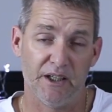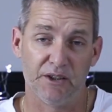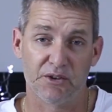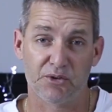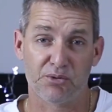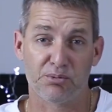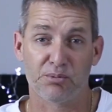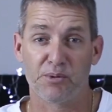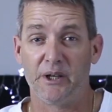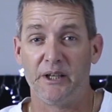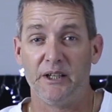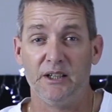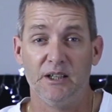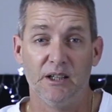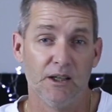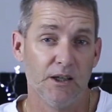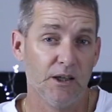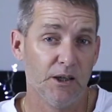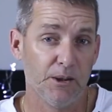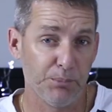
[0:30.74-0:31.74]
and 3,
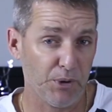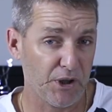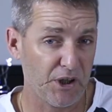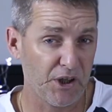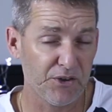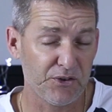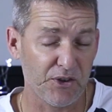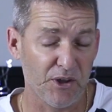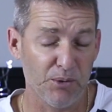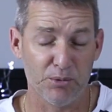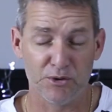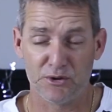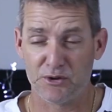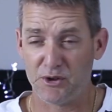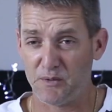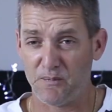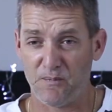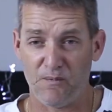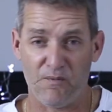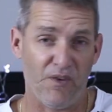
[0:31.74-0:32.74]
because it was
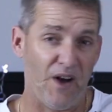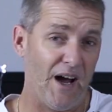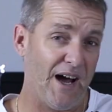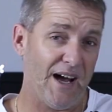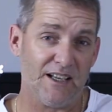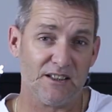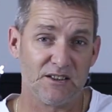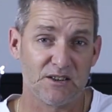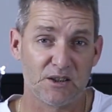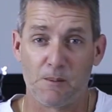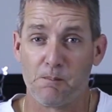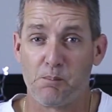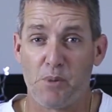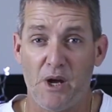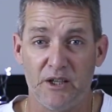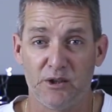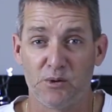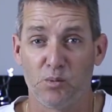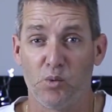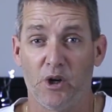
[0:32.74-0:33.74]
just fast
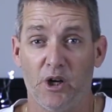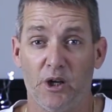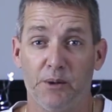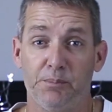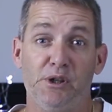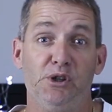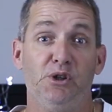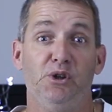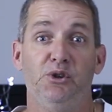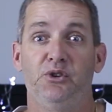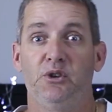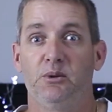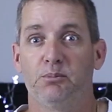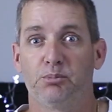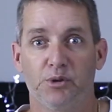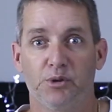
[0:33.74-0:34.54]
compared to what I'd been using